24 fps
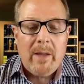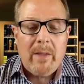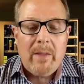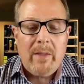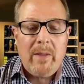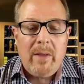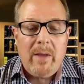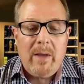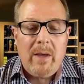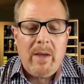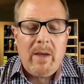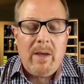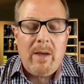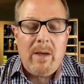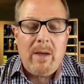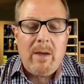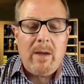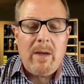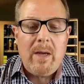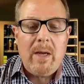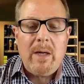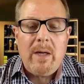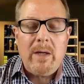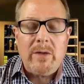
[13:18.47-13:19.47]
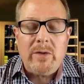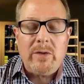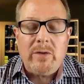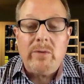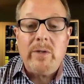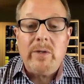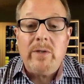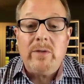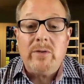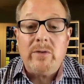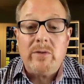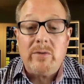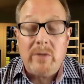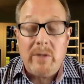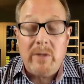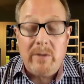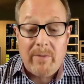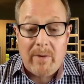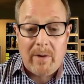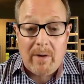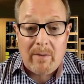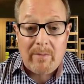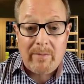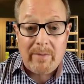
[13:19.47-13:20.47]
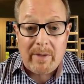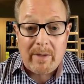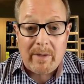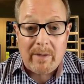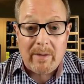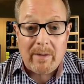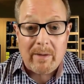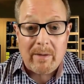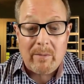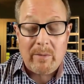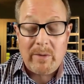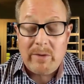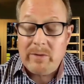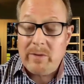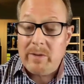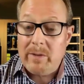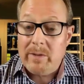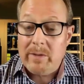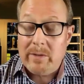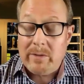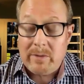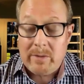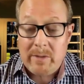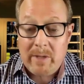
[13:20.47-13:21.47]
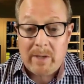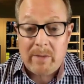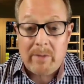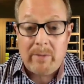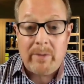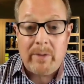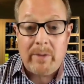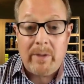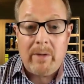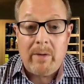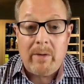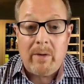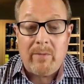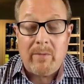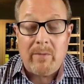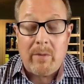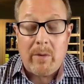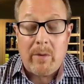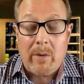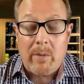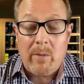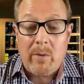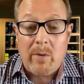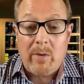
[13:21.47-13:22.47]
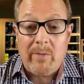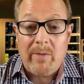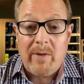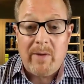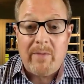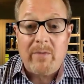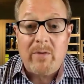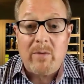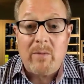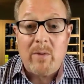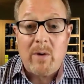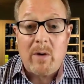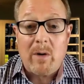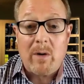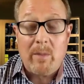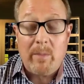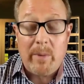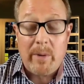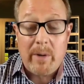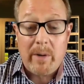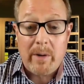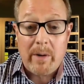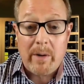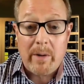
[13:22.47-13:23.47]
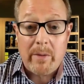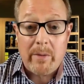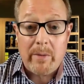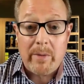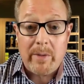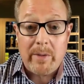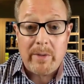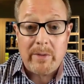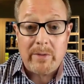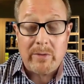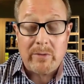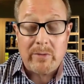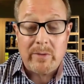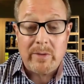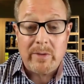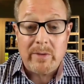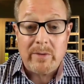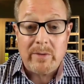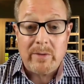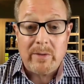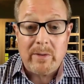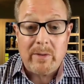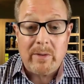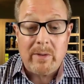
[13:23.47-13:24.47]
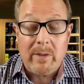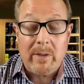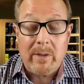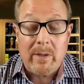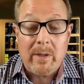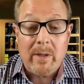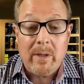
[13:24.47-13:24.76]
The industry is evolving. We see this not only in automotive aftermarket, but in other industries, and